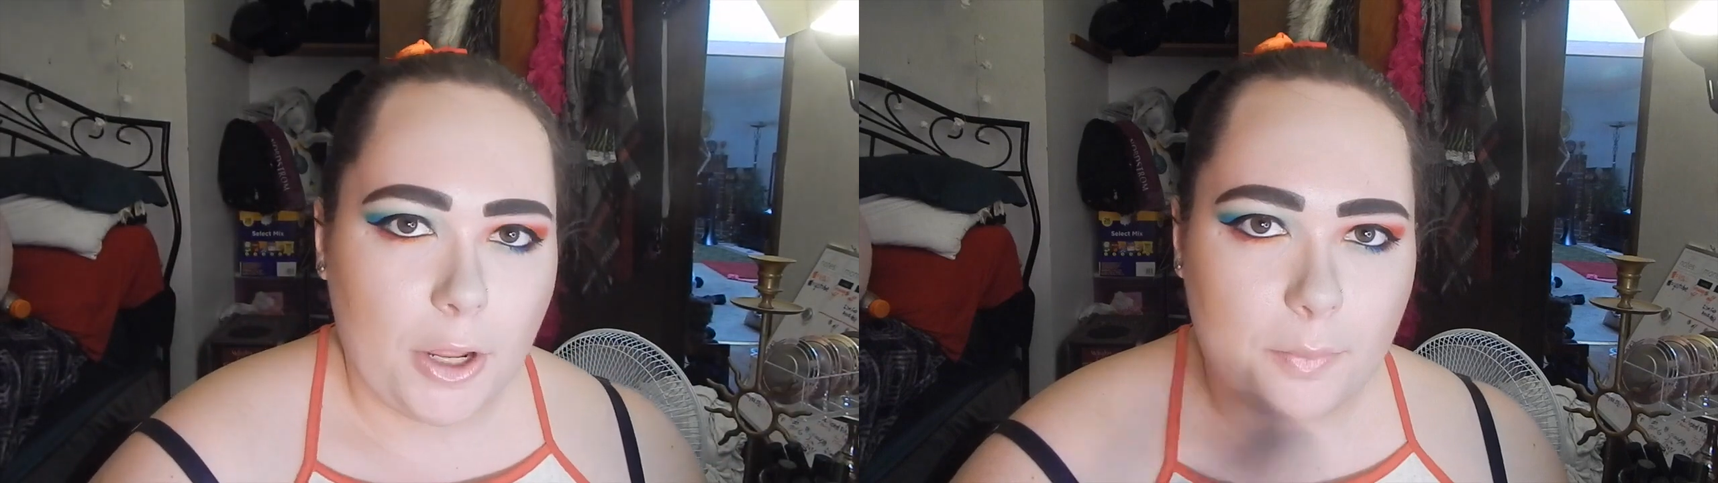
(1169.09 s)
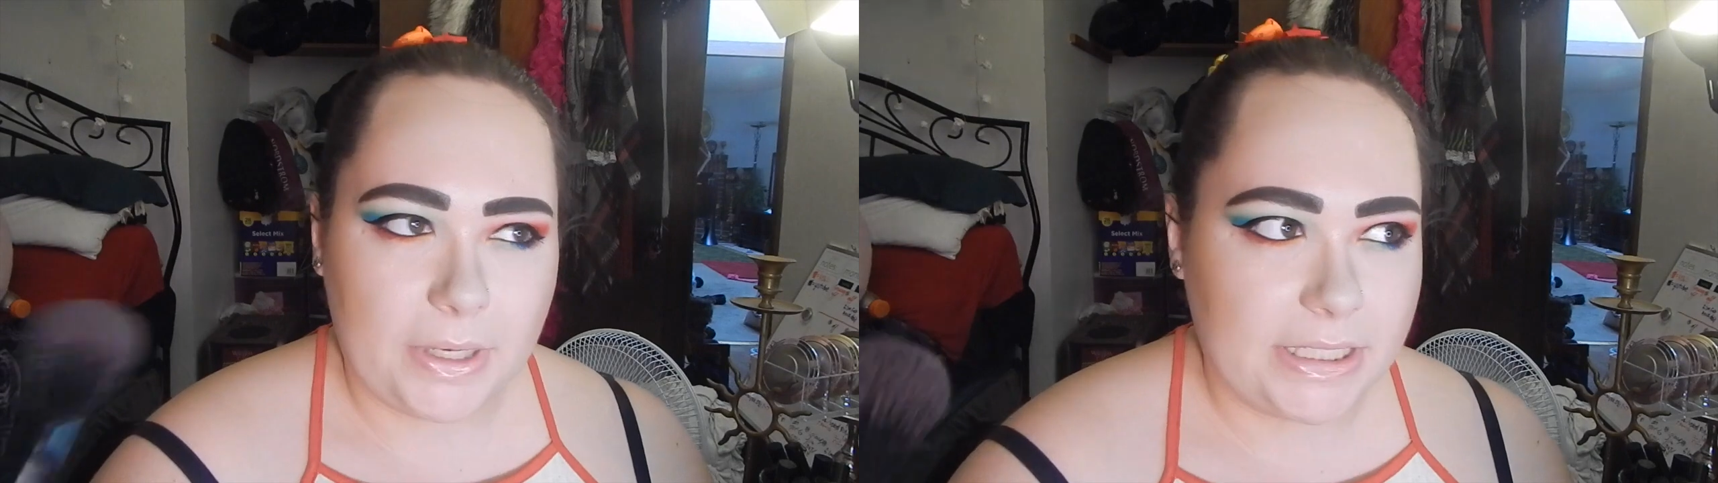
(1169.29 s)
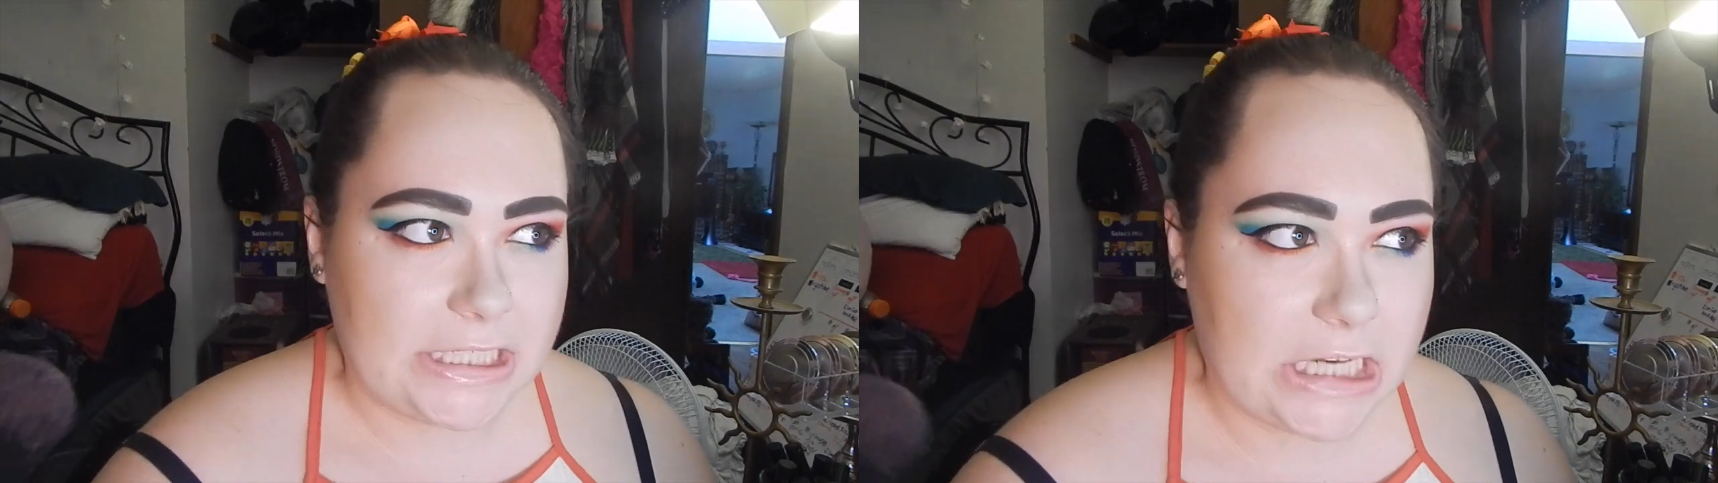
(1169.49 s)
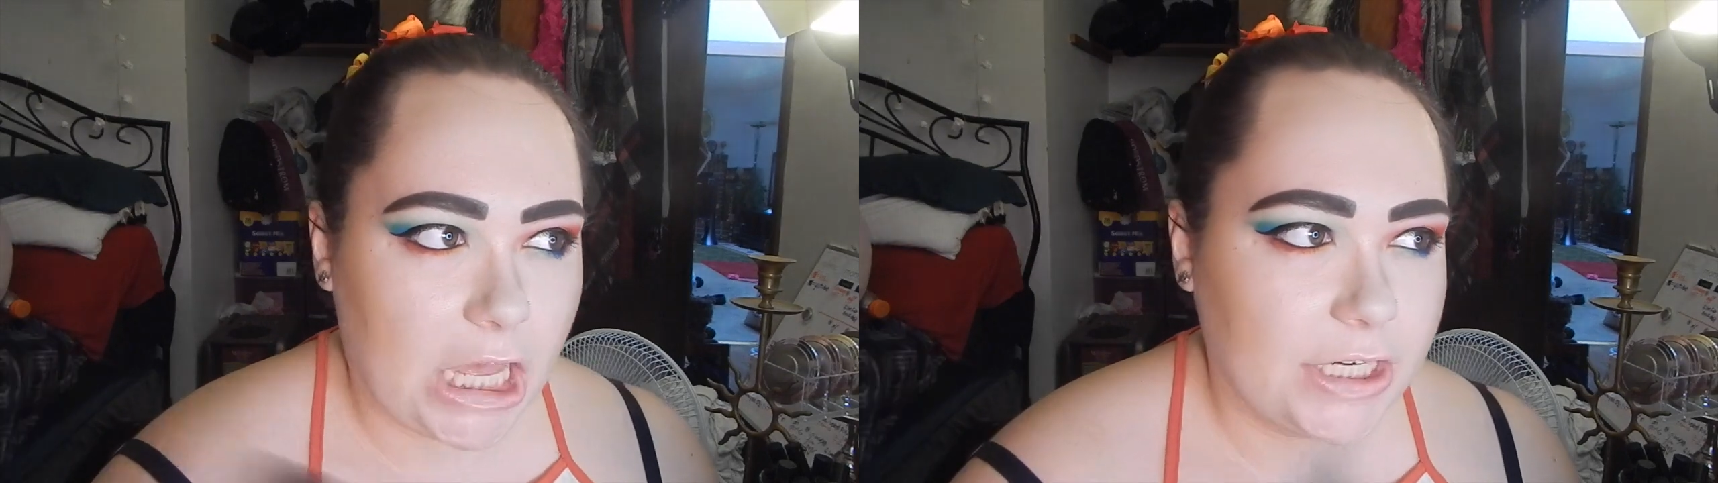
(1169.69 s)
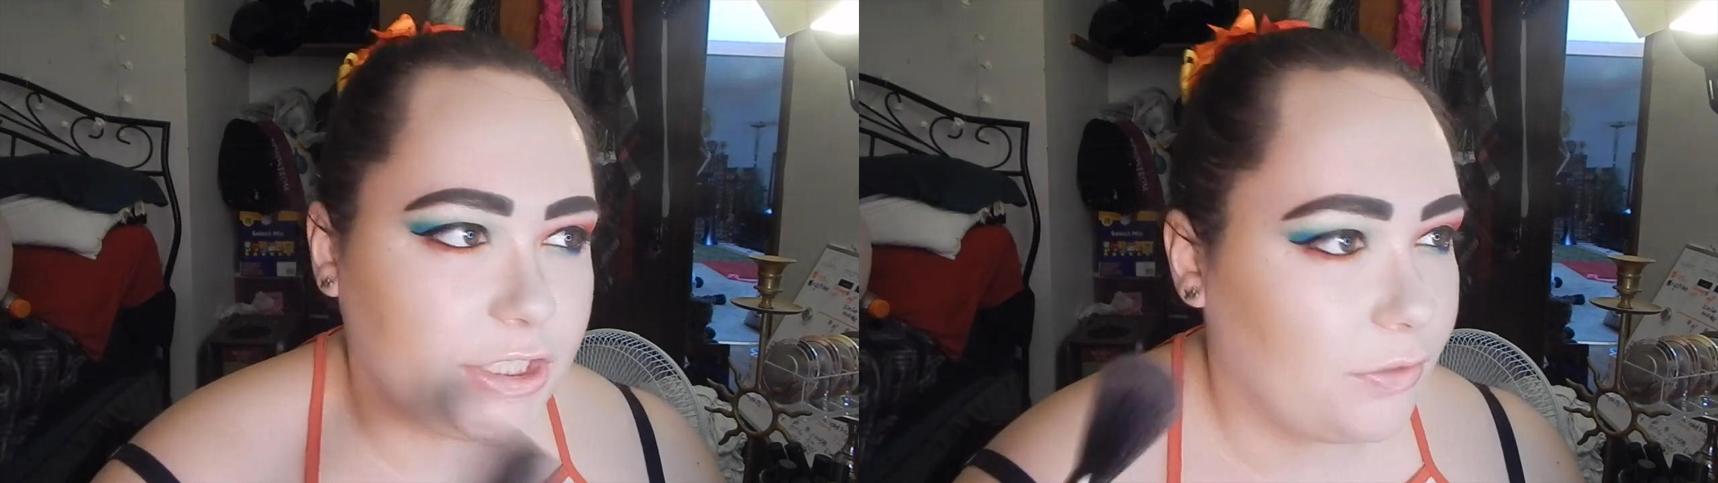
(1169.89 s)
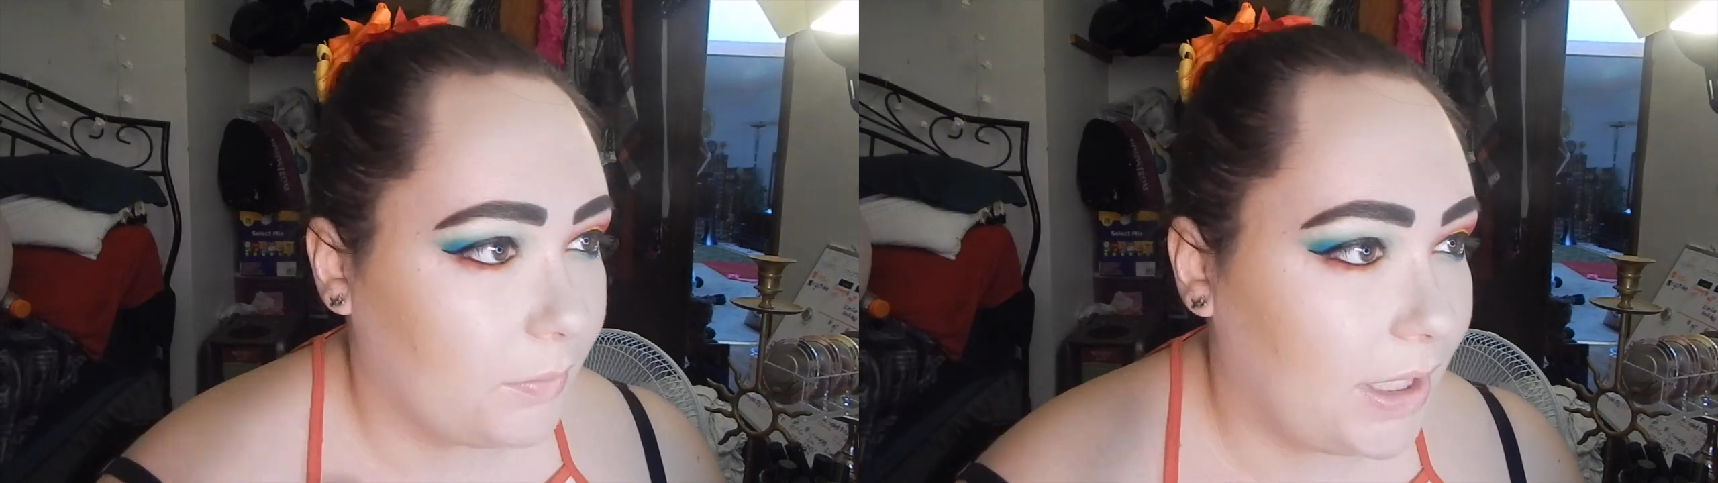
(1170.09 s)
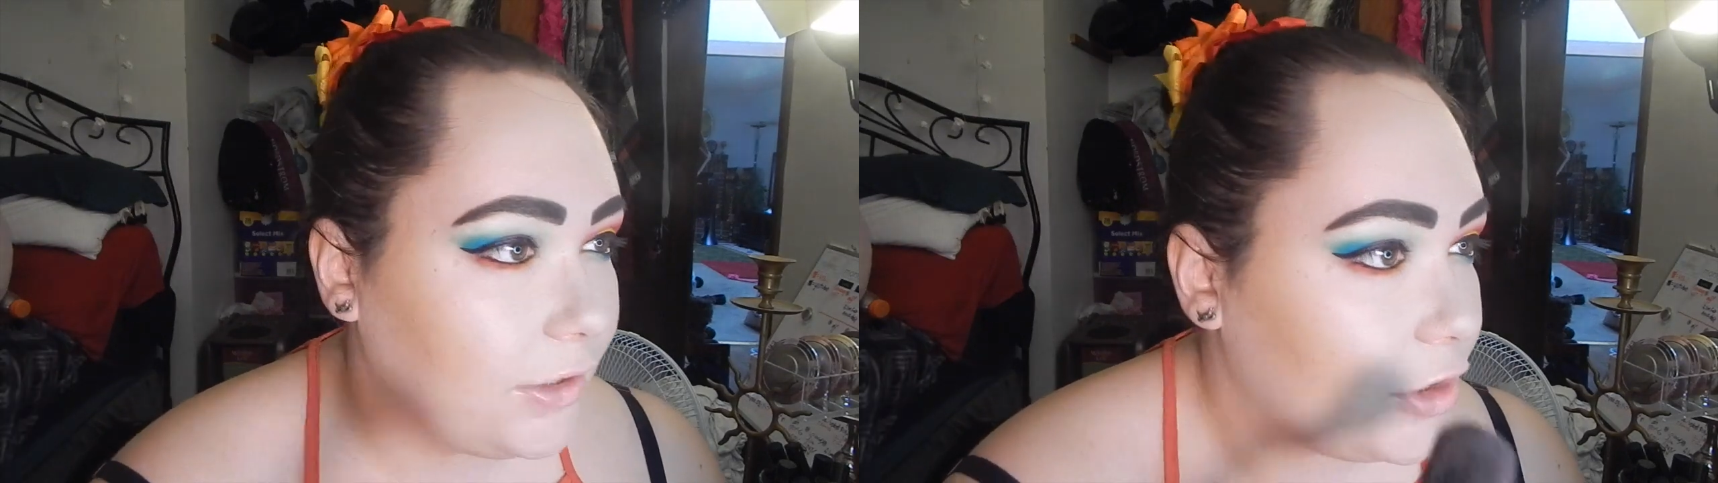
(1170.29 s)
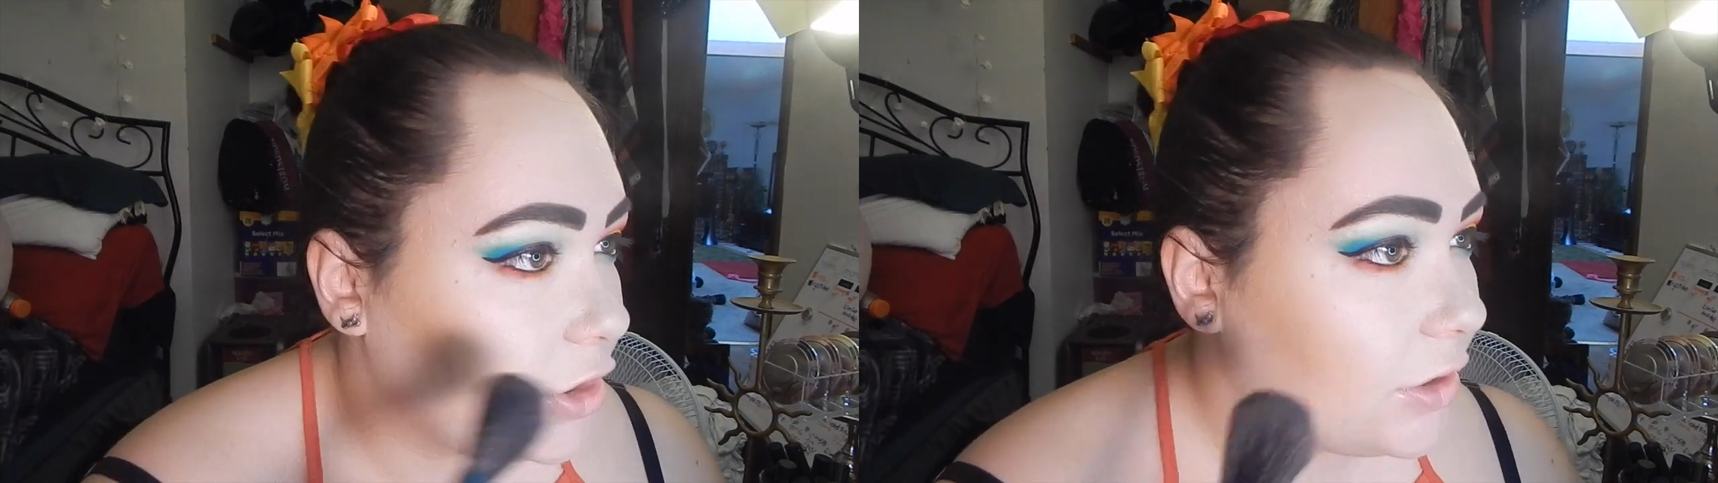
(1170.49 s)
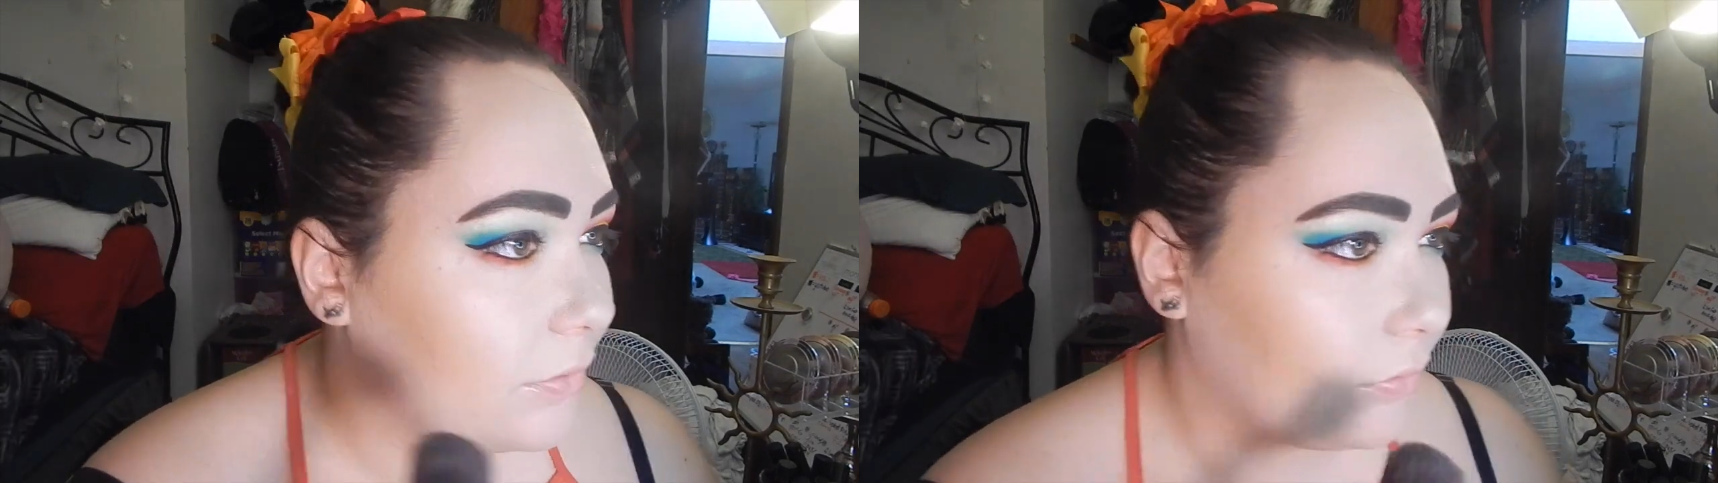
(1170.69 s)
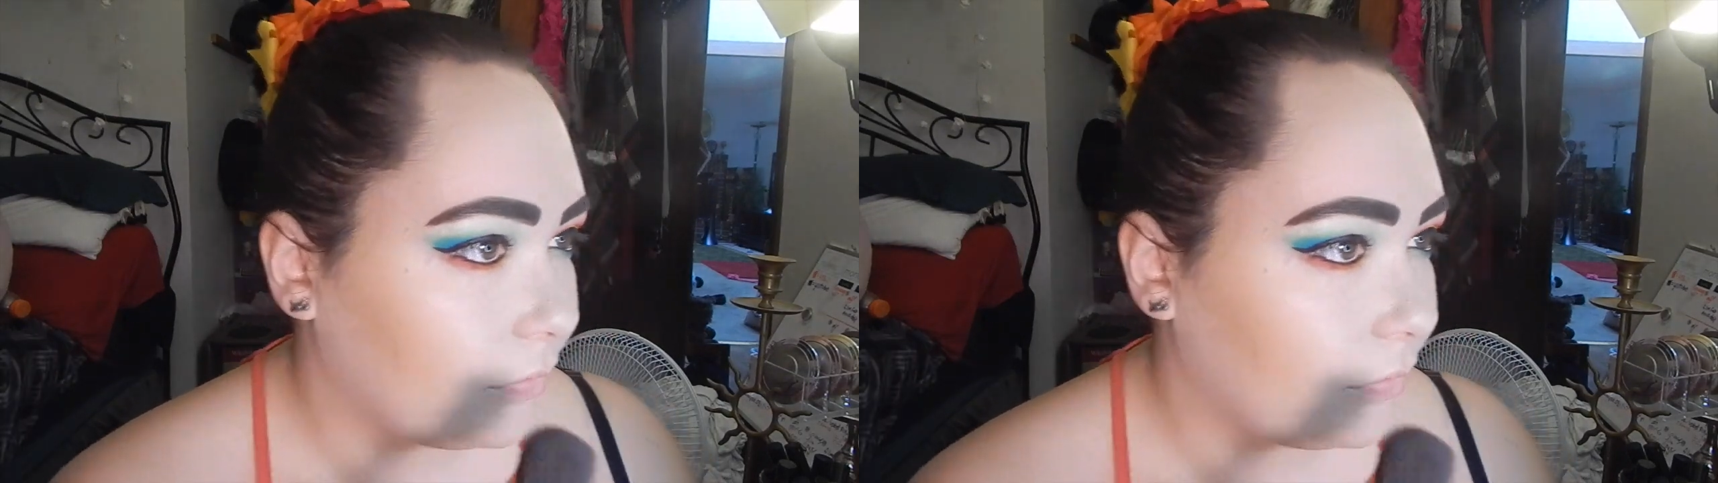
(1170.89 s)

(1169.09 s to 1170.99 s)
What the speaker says: but it's not too much.